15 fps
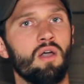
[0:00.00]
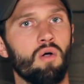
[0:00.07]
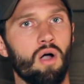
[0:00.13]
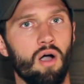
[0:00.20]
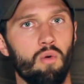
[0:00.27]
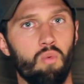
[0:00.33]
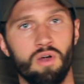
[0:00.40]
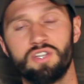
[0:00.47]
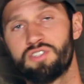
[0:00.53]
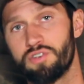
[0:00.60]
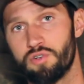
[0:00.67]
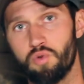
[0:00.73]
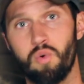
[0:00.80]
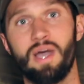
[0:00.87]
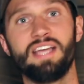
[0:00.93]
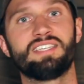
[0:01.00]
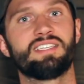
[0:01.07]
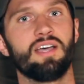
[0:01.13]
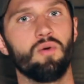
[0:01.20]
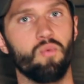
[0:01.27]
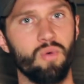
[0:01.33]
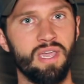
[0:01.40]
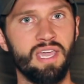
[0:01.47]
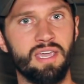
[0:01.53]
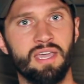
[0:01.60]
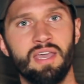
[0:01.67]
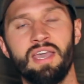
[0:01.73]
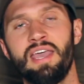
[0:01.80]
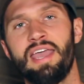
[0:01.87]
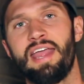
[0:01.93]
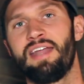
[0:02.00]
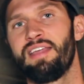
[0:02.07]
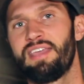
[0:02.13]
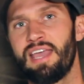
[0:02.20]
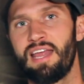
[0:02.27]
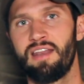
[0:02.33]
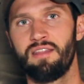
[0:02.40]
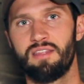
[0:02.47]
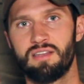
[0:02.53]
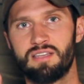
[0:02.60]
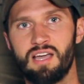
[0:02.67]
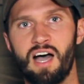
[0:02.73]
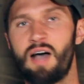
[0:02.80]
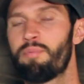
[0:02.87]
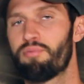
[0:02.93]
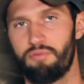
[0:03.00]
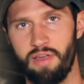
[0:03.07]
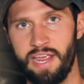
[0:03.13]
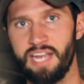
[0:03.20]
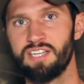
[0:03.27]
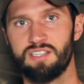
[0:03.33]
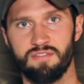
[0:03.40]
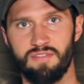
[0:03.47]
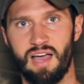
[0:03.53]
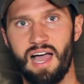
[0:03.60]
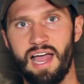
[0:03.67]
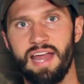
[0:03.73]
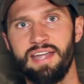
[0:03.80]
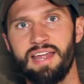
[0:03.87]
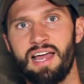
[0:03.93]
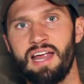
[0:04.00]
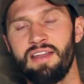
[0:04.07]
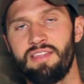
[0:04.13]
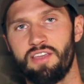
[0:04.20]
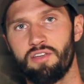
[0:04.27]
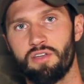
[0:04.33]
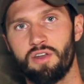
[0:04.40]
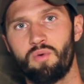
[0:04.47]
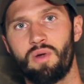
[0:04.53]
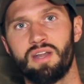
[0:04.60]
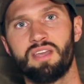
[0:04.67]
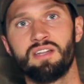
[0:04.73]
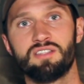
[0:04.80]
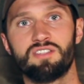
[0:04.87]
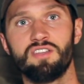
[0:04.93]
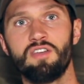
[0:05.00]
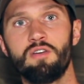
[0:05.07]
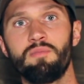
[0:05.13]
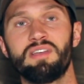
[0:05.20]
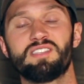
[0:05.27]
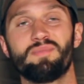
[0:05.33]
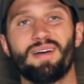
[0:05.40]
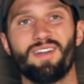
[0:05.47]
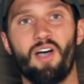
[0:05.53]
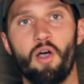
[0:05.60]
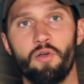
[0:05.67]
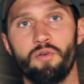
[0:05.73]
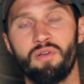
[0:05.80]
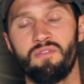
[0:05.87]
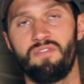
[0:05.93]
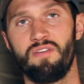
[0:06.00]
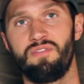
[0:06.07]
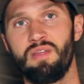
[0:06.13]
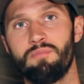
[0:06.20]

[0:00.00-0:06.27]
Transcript: Uh, once or twice a week. And again, the top range of iodine that you're going to want to consume is about one hundred fifty